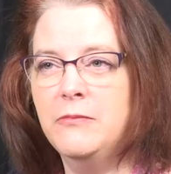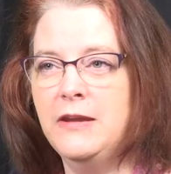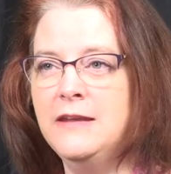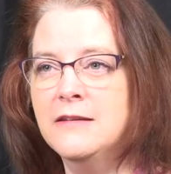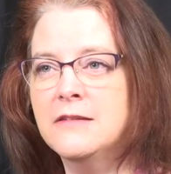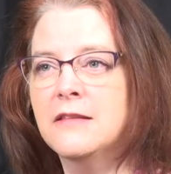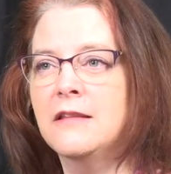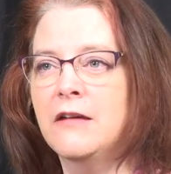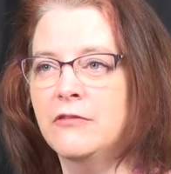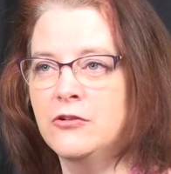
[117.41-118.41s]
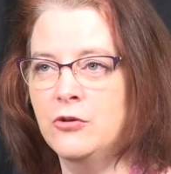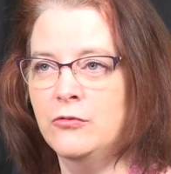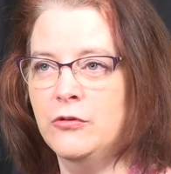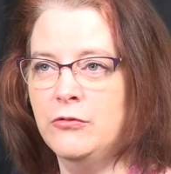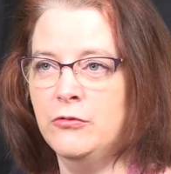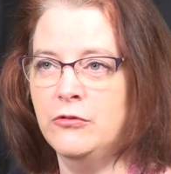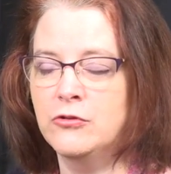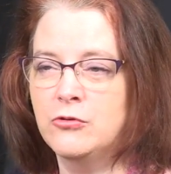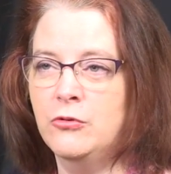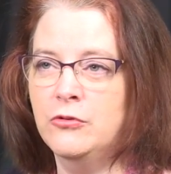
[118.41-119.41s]
eases the leverage over through the
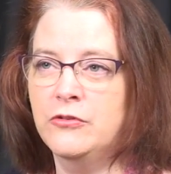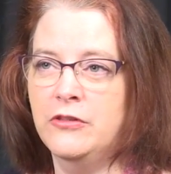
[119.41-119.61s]
shoulders